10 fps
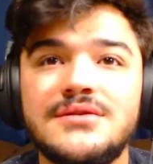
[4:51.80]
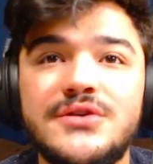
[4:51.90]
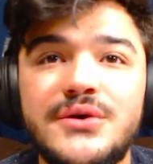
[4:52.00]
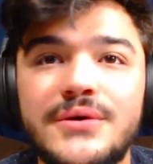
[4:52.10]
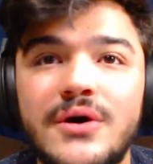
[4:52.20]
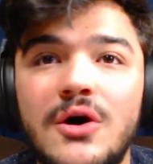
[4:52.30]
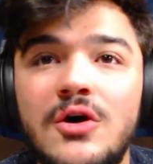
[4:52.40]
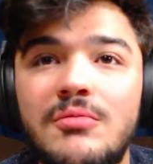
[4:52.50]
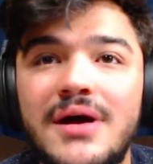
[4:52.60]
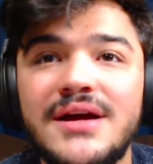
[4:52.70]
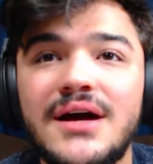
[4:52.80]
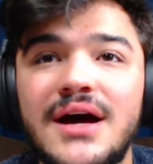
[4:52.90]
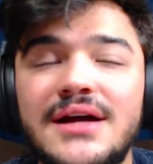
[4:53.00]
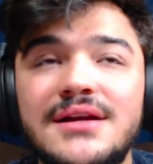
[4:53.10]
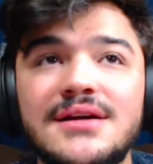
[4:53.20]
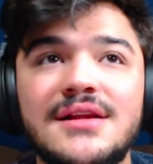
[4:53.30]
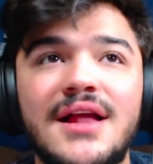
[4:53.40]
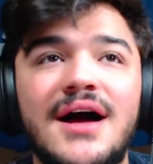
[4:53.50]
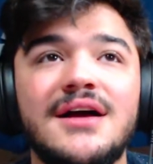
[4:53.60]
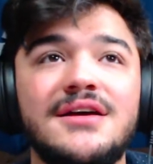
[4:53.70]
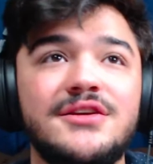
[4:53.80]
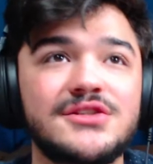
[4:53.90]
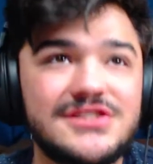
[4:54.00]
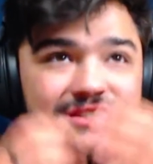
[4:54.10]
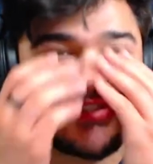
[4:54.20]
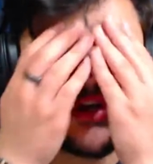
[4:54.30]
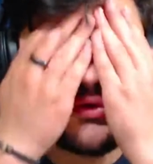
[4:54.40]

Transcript: Dude, oh my god. Clock, you're so